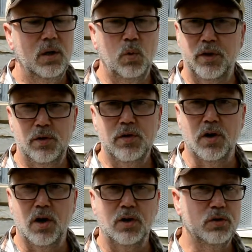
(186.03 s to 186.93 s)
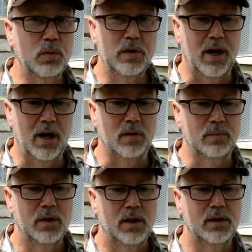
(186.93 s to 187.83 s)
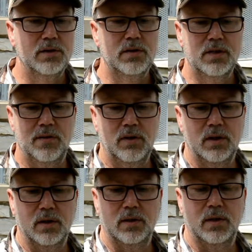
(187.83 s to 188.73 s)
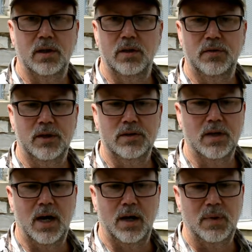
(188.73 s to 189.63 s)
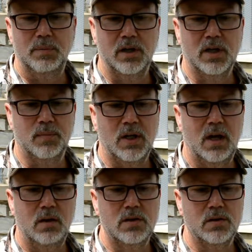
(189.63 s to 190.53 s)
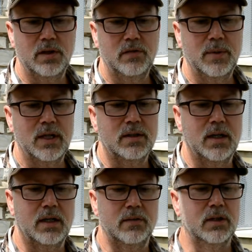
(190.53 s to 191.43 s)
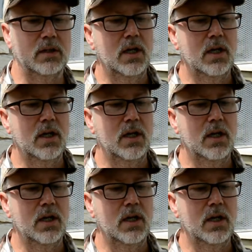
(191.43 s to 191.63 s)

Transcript: with your dogs or without them and just having a, a, fun time, maybe a couple hours or even make a day of it.